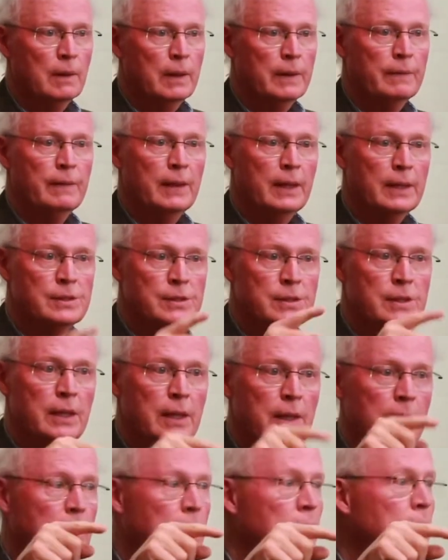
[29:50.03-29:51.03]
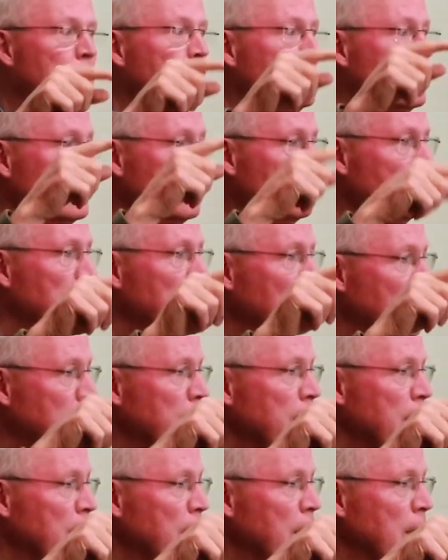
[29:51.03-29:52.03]
Right? That's then
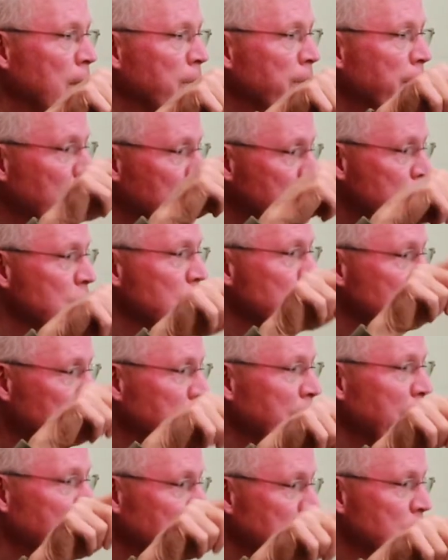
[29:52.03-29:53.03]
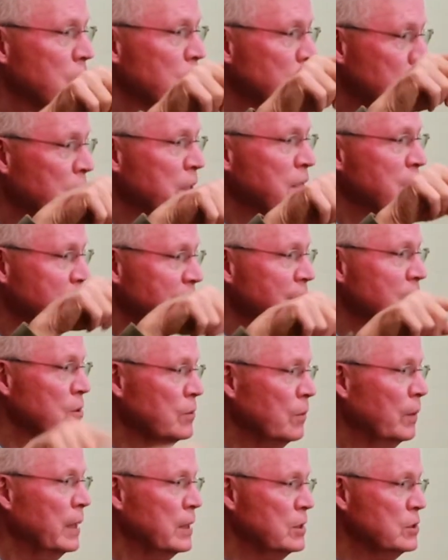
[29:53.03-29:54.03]
creating a post-traumatic stress
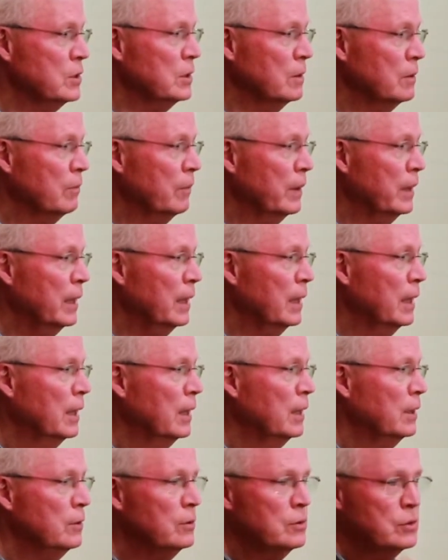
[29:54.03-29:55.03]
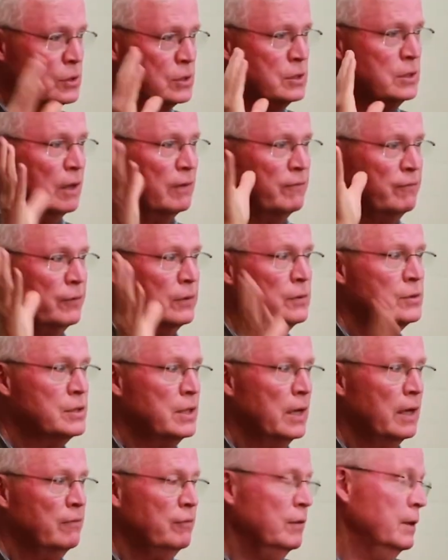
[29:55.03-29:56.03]
situation where you just don't feel
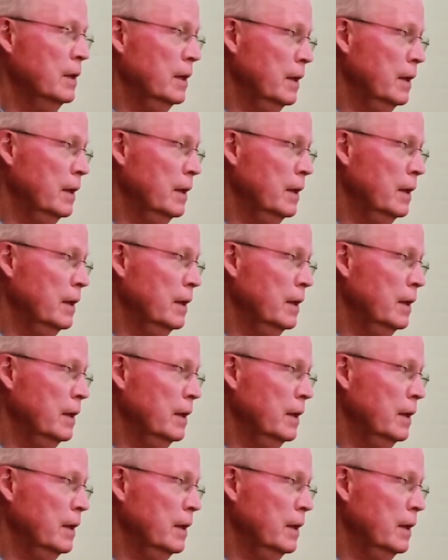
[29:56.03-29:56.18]
safe.